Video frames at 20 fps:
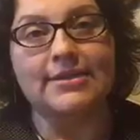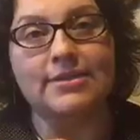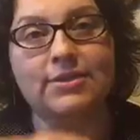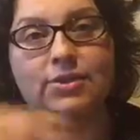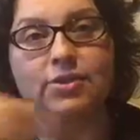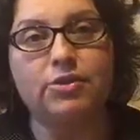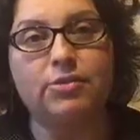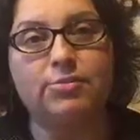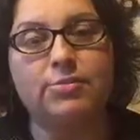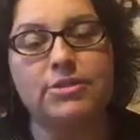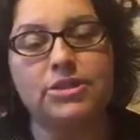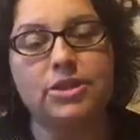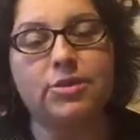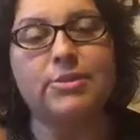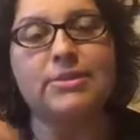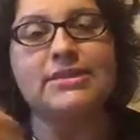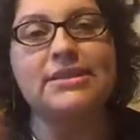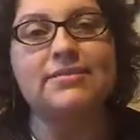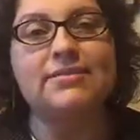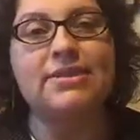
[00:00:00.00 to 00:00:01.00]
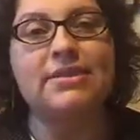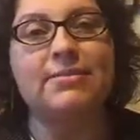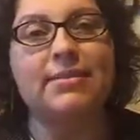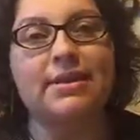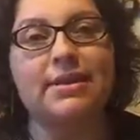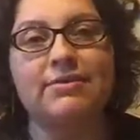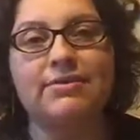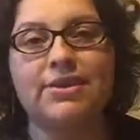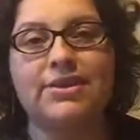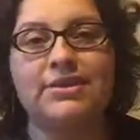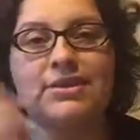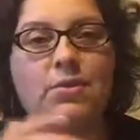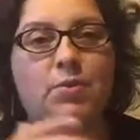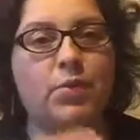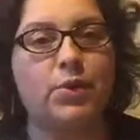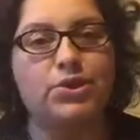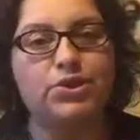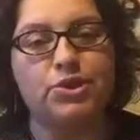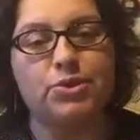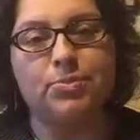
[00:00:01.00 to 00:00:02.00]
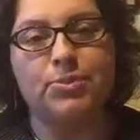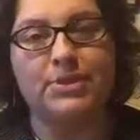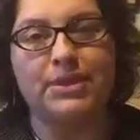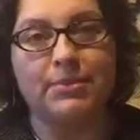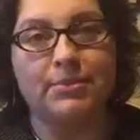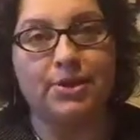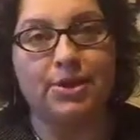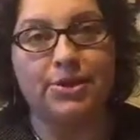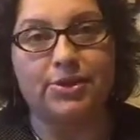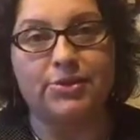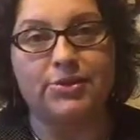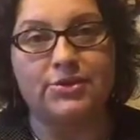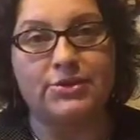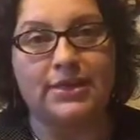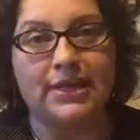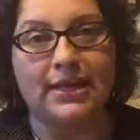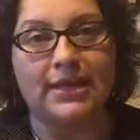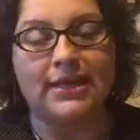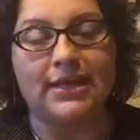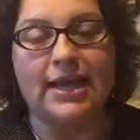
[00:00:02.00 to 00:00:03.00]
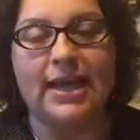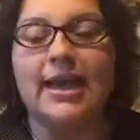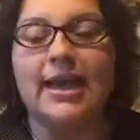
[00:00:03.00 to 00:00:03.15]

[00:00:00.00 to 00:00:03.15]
So you'll start receiving the benefits once you put them on your skin.